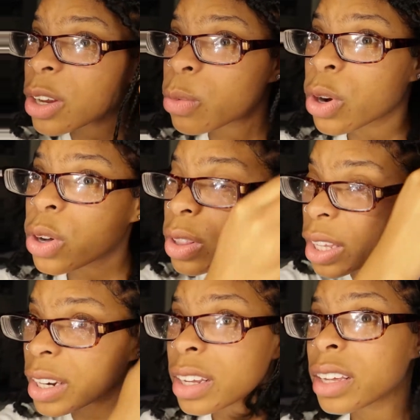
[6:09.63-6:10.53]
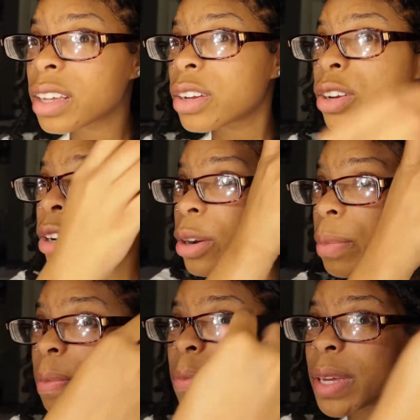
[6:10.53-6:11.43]
and rolling, or
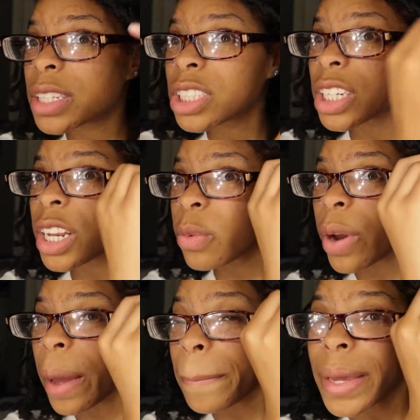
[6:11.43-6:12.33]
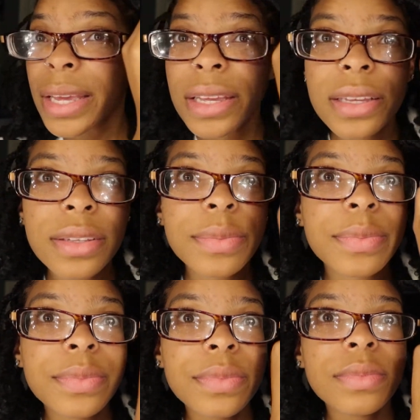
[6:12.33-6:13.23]
pinching and wrapping.
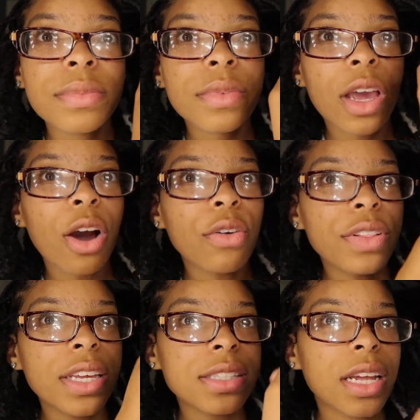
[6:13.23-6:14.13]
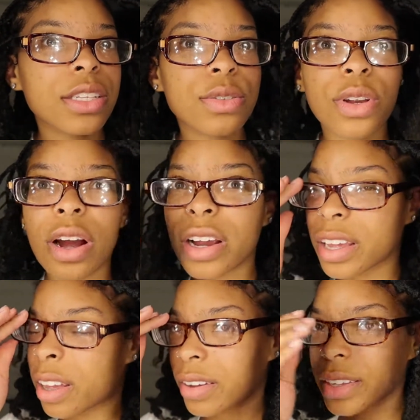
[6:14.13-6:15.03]
Hopefully it's not too dark
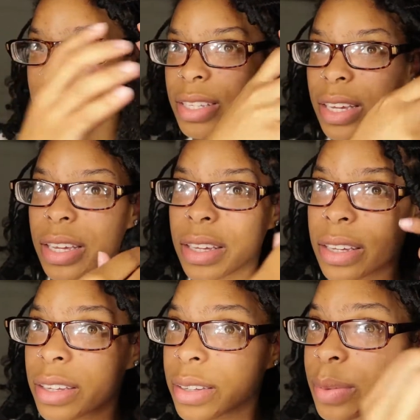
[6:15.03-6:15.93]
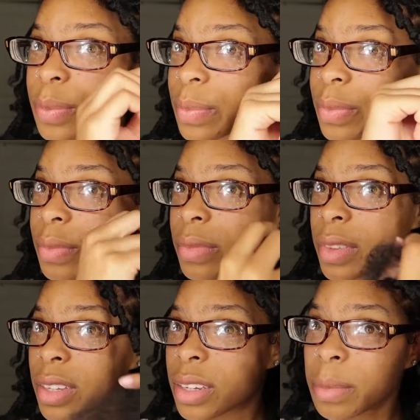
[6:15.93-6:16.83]
and y'all can see,
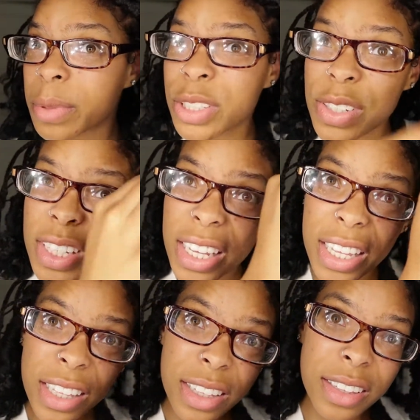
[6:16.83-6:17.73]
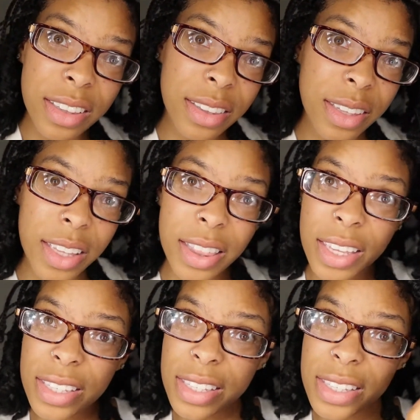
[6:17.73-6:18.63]
but you see this.